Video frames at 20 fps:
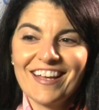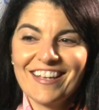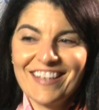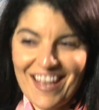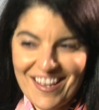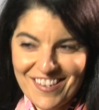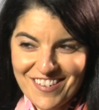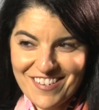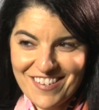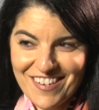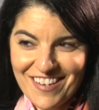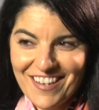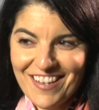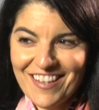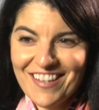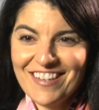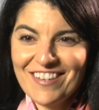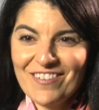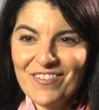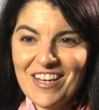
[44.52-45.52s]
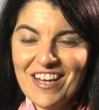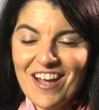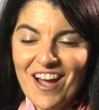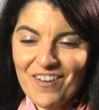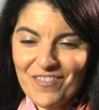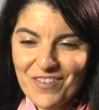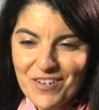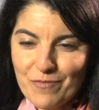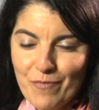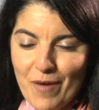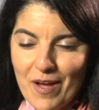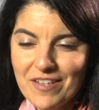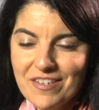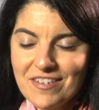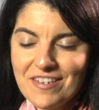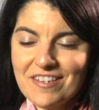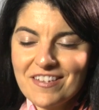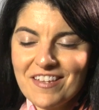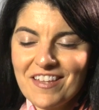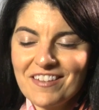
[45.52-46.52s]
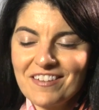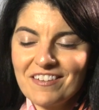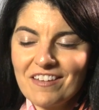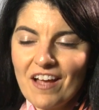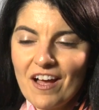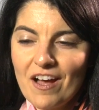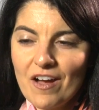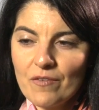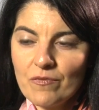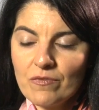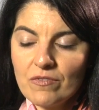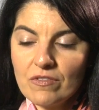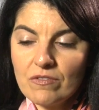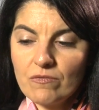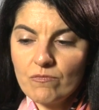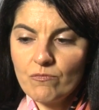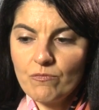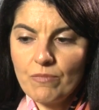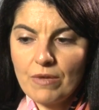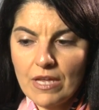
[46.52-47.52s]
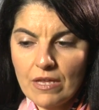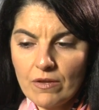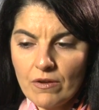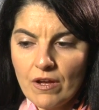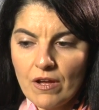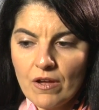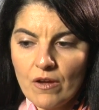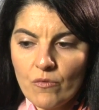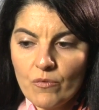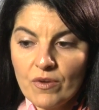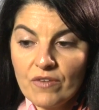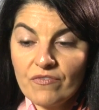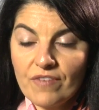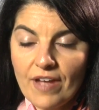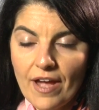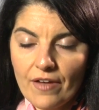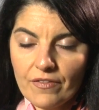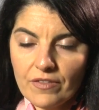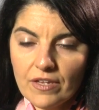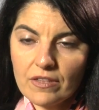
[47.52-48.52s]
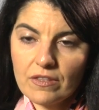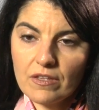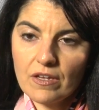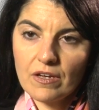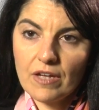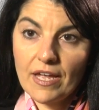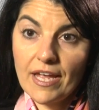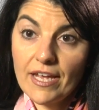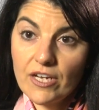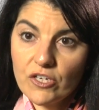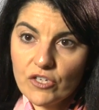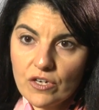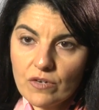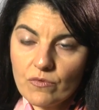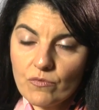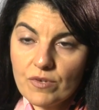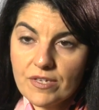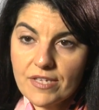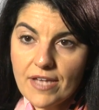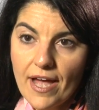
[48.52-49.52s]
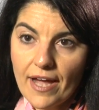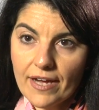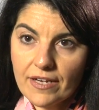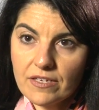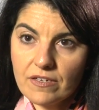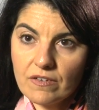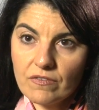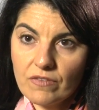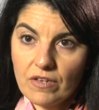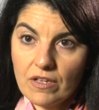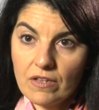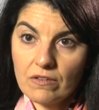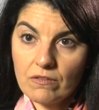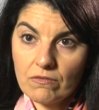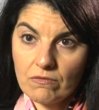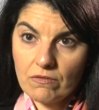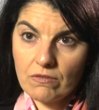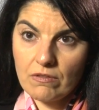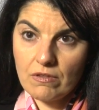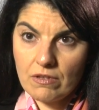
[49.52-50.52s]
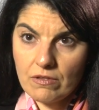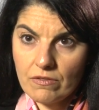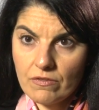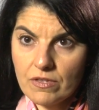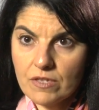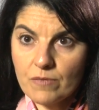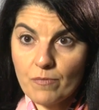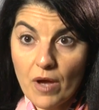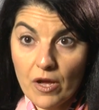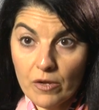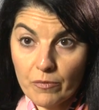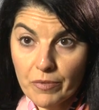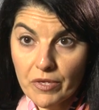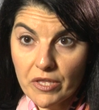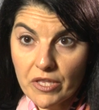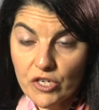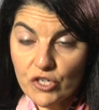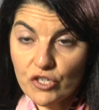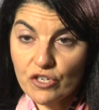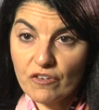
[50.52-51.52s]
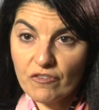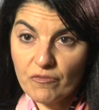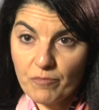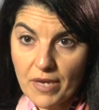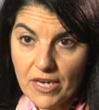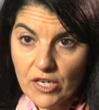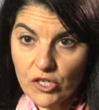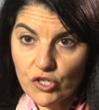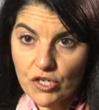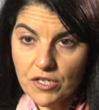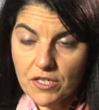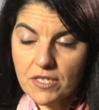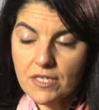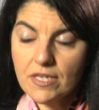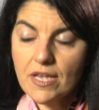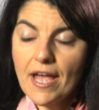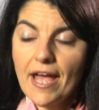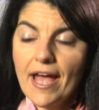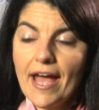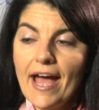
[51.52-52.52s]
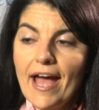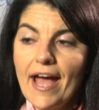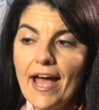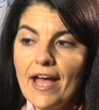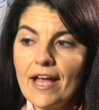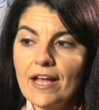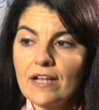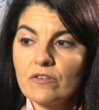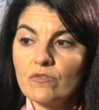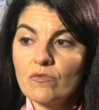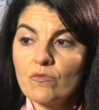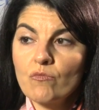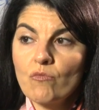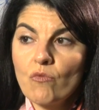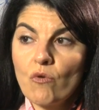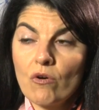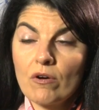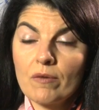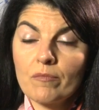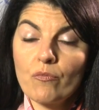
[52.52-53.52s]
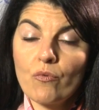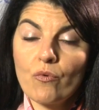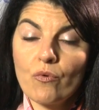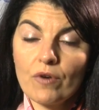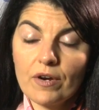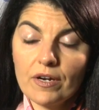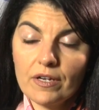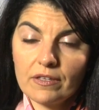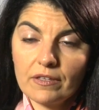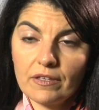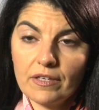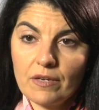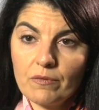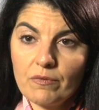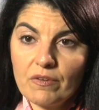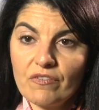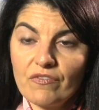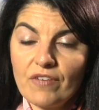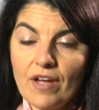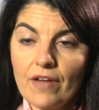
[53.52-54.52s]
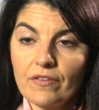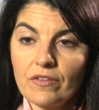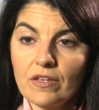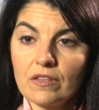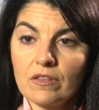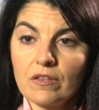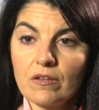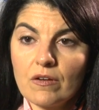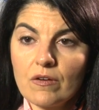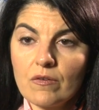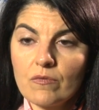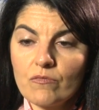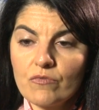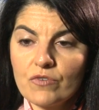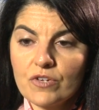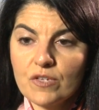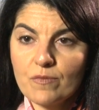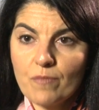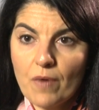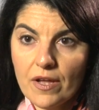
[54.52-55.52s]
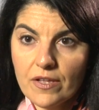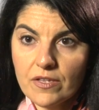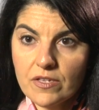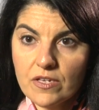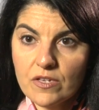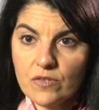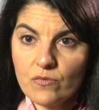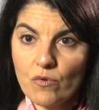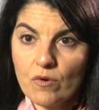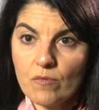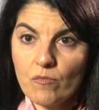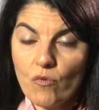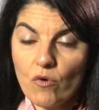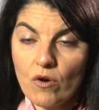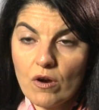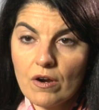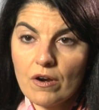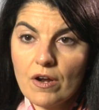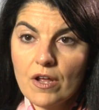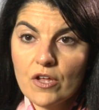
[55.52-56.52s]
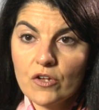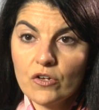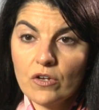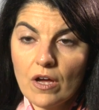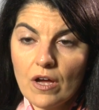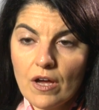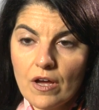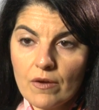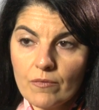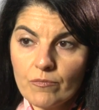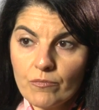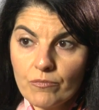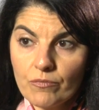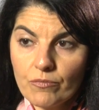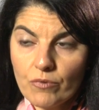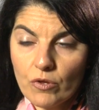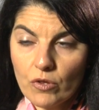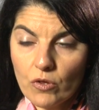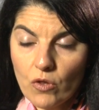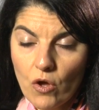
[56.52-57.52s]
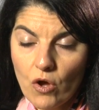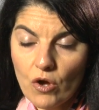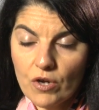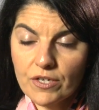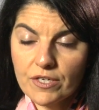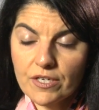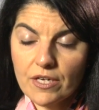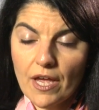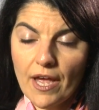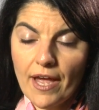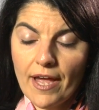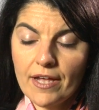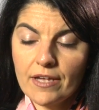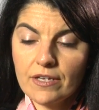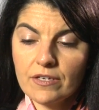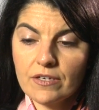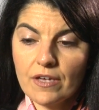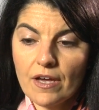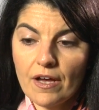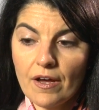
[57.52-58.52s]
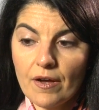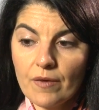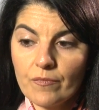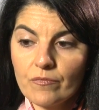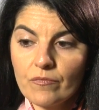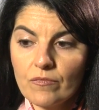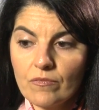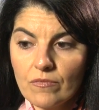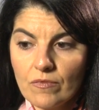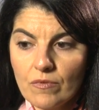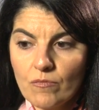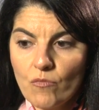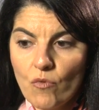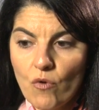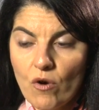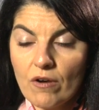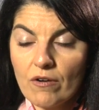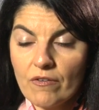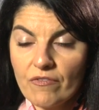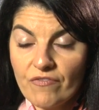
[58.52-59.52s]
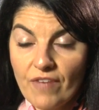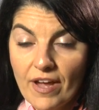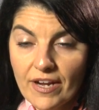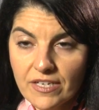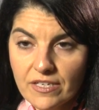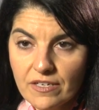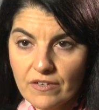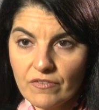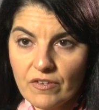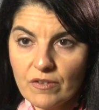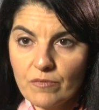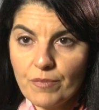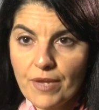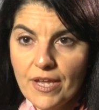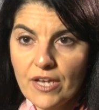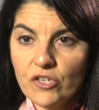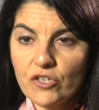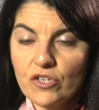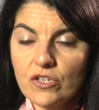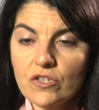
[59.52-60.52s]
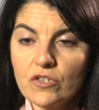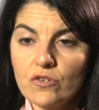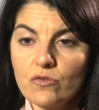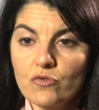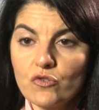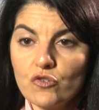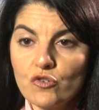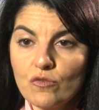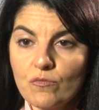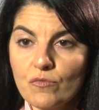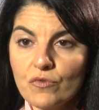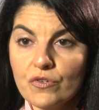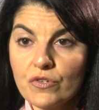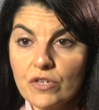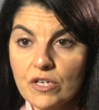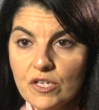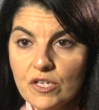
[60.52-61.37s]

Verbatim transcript: Yes, we got responses. And um, uh, we found that the agent was active in the, this population of patients. And more importantly, we found that the responses were more uh, prolonged and um, more effective in patients whose tumors